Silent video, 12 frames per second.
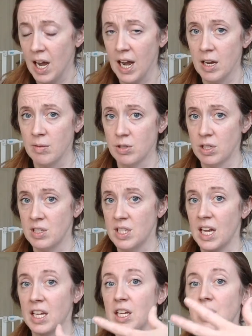I am just
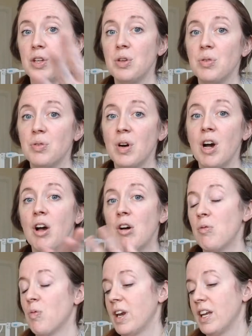telling you
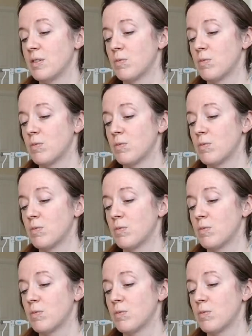what has